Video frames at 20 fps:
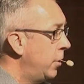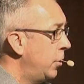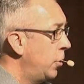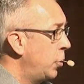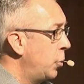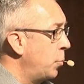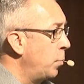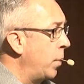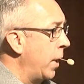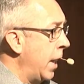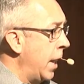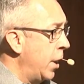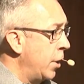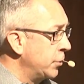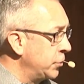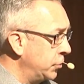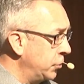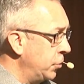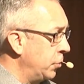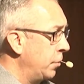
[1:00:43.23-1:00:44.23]
But I also
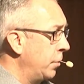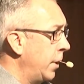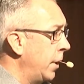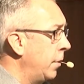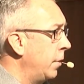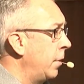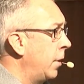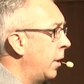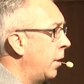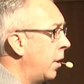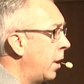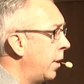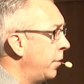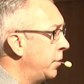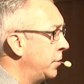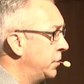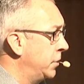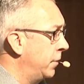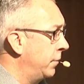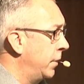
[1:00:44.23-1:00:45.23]
know that there are others
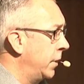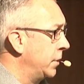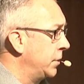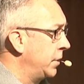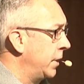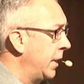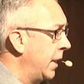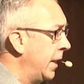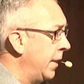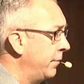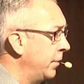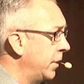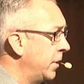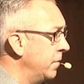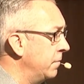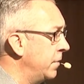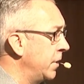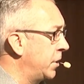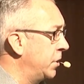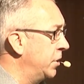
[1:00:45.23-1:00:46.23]
of us that have a
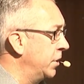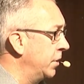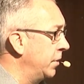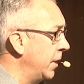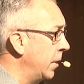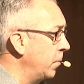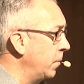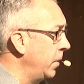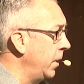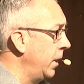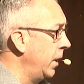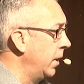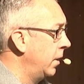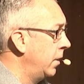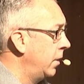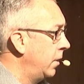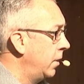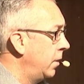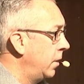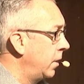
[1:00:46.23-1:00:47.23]
conviction that we
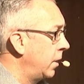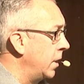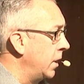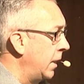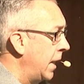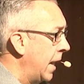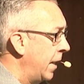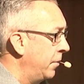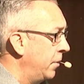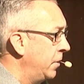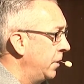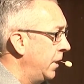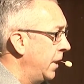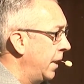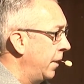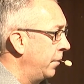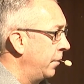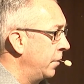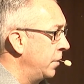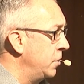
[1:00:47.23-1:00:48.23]
can gather
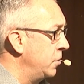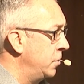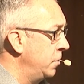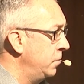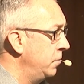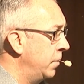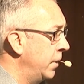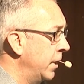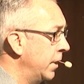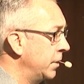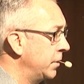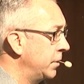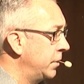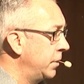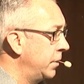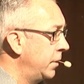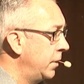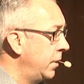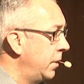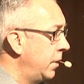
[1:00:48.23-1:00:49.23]
together and do this.
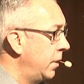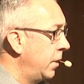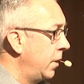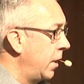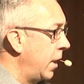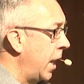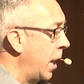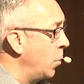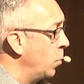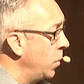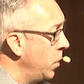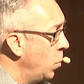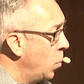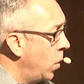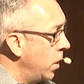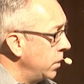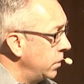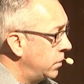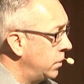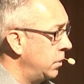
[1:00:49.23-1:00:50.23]
And we want
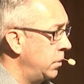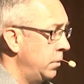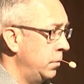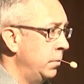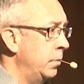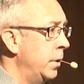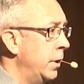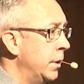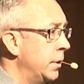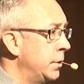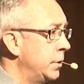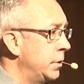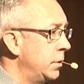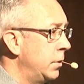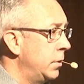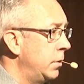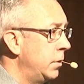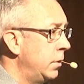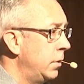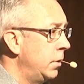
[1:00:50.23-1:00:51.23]
to do this
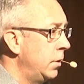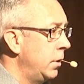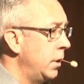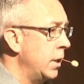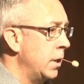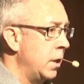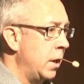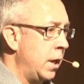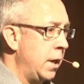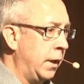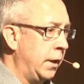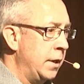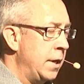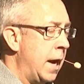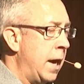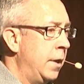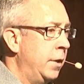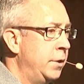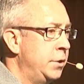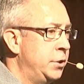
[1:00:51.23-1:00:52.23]
in
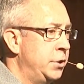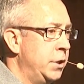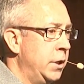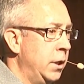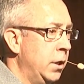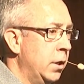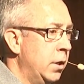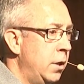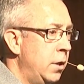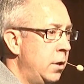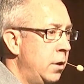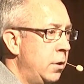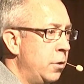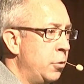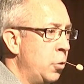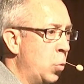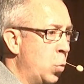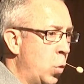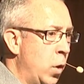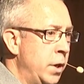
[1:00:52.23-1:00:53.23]
acknowledging the
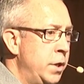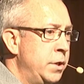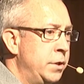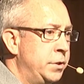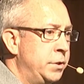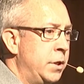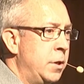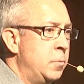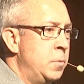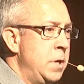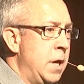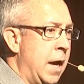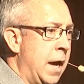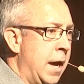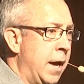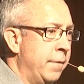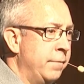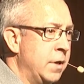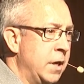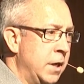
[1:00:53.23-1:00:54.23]
oneness that we have,
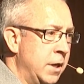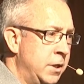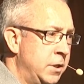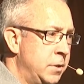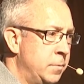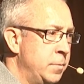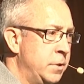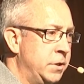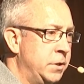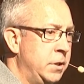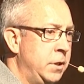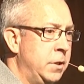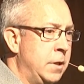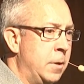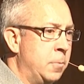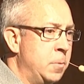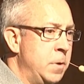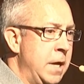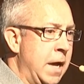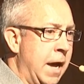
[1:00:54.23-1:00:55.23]
the intimacy that we
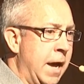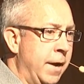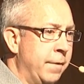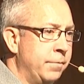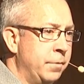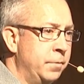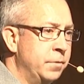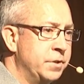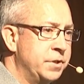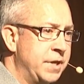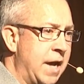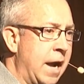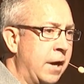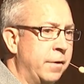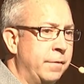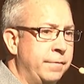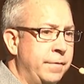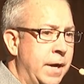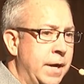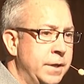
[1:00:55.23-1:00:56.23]
have through the
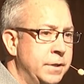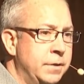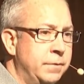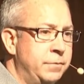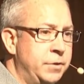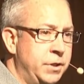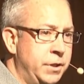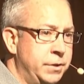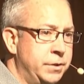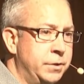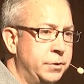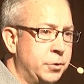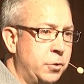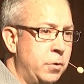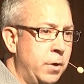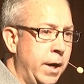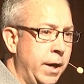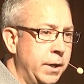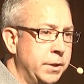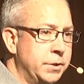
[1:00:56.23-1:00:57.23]
sacrifice of Jesus
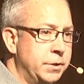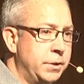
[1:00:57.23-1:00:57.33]
Christ.